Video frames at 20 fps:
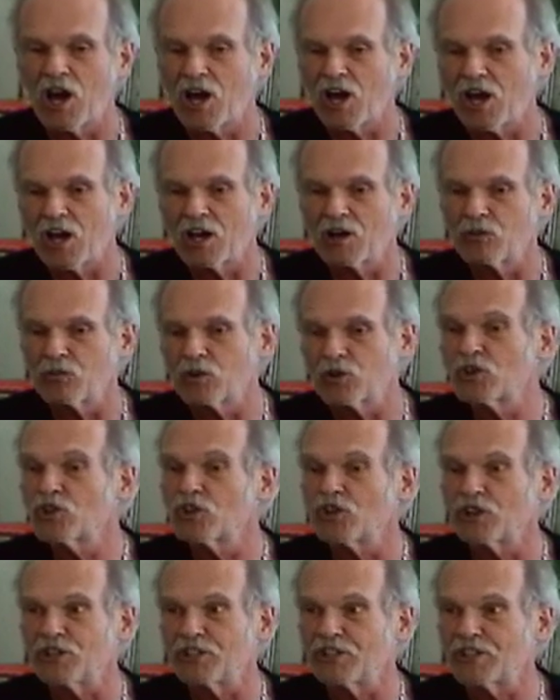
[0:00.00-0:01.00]
a
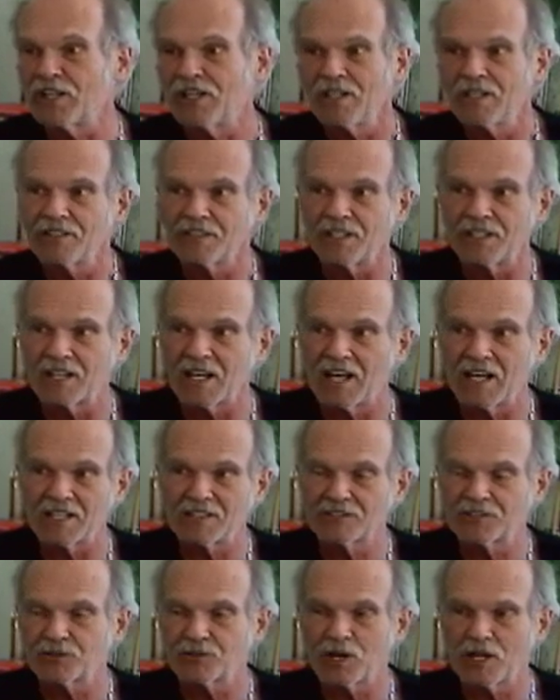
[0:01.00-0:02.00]
word that
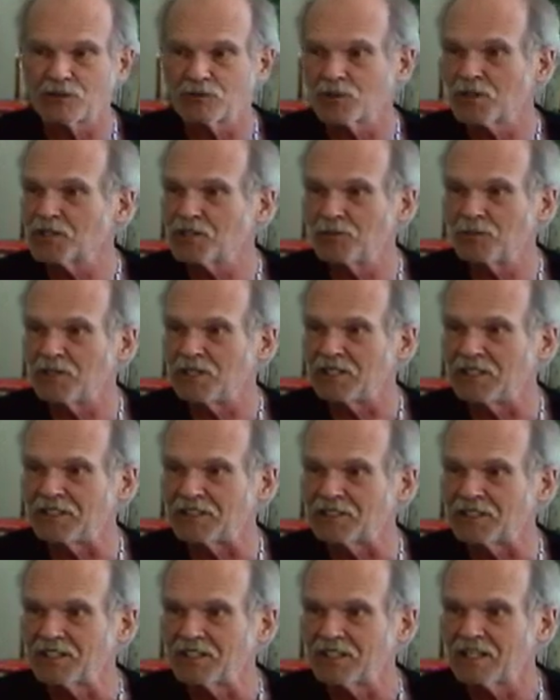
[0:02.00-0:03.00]
has the right rhythm in
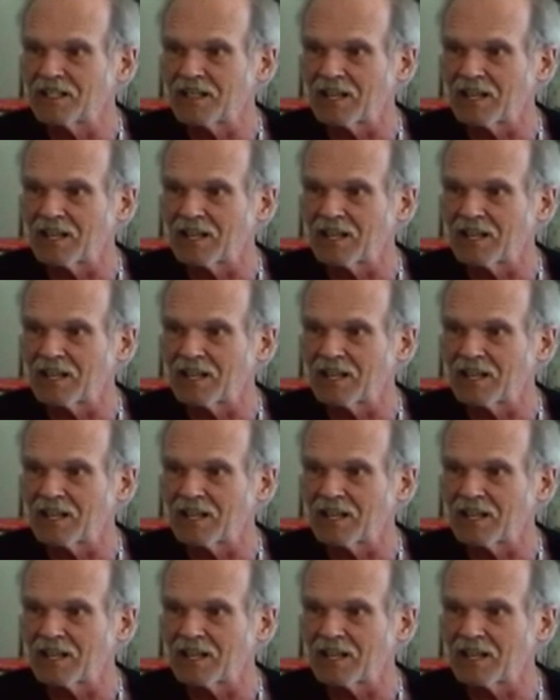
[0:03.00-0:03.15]
it.